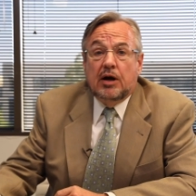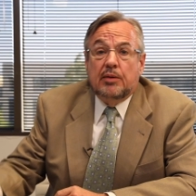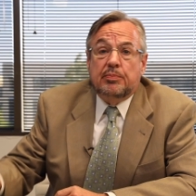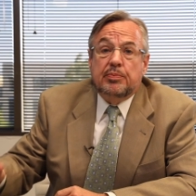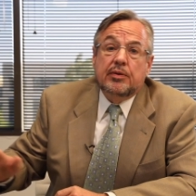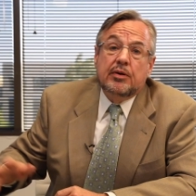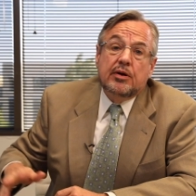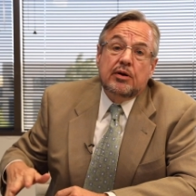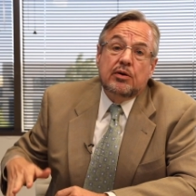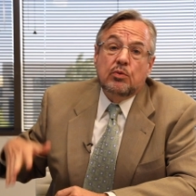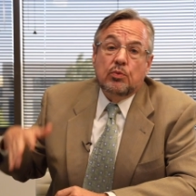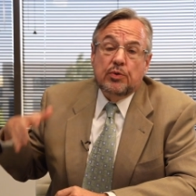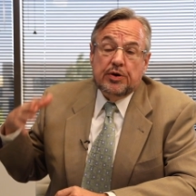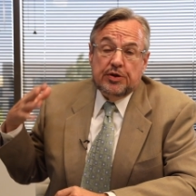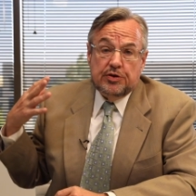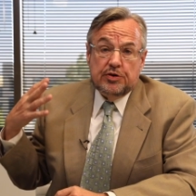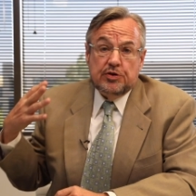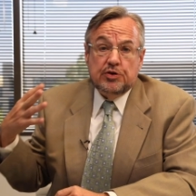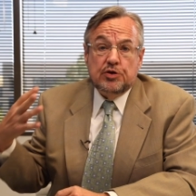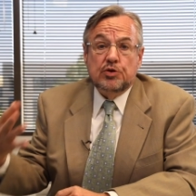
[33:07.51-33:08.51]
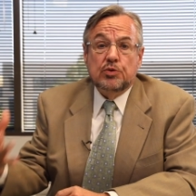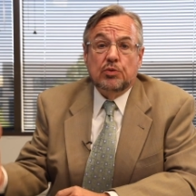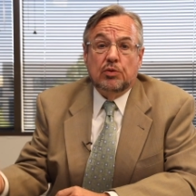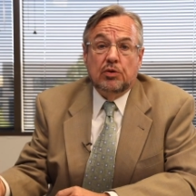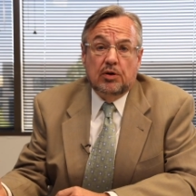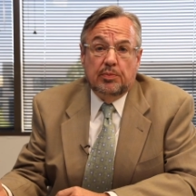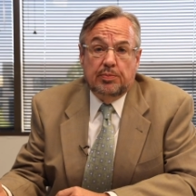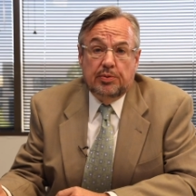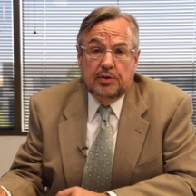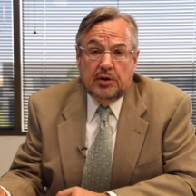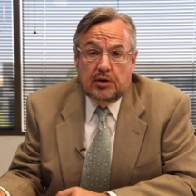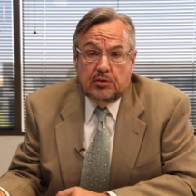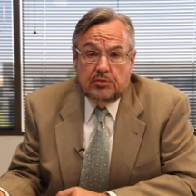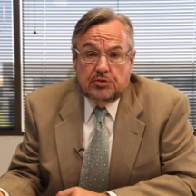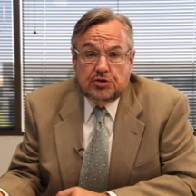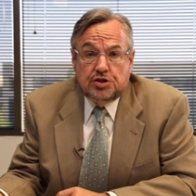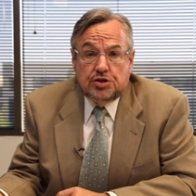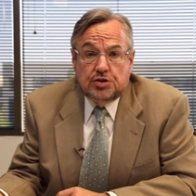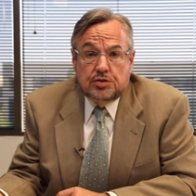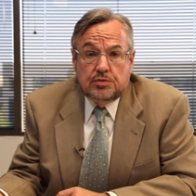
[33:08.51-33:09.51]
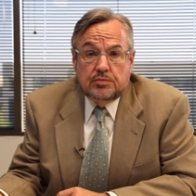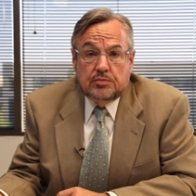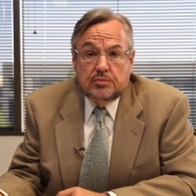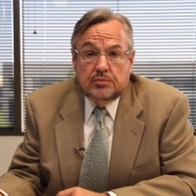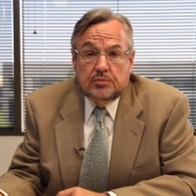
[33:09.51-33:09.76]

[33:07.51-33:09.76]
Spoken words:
up with your approach.